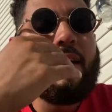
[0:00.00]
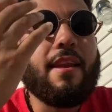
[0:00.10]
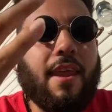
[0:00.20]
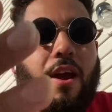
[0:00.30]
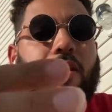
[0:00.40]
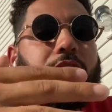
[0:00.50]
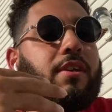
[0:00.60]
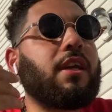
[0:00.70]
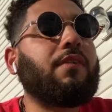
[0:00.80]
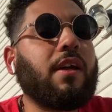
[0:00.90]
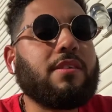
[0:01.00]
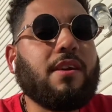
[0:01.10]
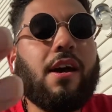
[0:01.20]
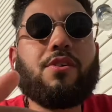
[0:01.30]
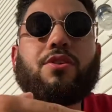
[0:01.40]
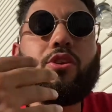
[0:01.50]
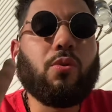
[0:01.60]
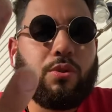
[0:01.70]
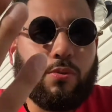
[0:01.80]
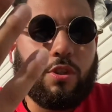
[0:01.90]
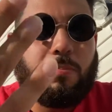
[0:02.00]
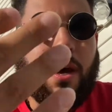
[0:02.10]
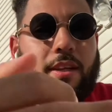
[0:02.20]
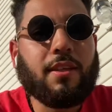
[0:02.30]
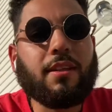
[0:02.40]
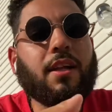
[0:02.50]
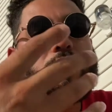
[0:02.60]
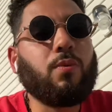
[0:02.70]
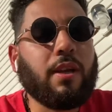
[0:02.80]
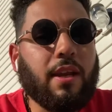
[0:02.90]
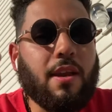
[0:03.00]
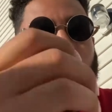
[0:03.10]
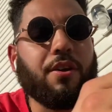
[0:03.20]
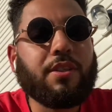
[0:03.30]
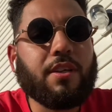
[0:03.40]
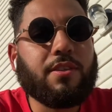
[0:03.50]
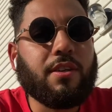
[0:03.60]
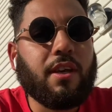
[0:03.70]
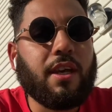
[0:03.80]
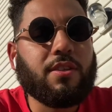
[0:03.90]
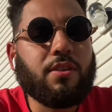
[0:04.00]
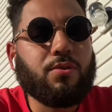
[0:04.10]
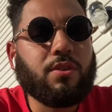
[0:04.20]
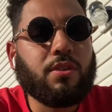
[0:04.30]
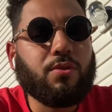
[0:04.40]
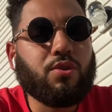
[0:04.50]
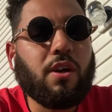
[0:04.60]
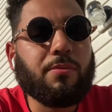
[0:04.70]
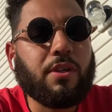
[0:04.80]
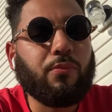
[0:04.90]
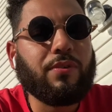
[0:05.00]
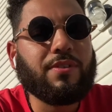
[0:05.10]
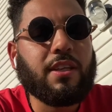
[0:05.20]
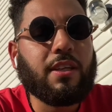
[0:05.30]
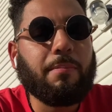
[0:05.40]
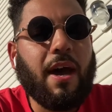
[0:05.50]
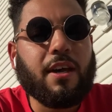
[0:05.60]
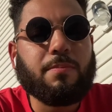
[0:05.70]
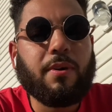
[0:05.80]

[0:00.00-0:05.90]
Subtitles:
Neris is going to give you that slider, so they know what to expect, and that's when Neris gets in those troubles that we've seen in the past.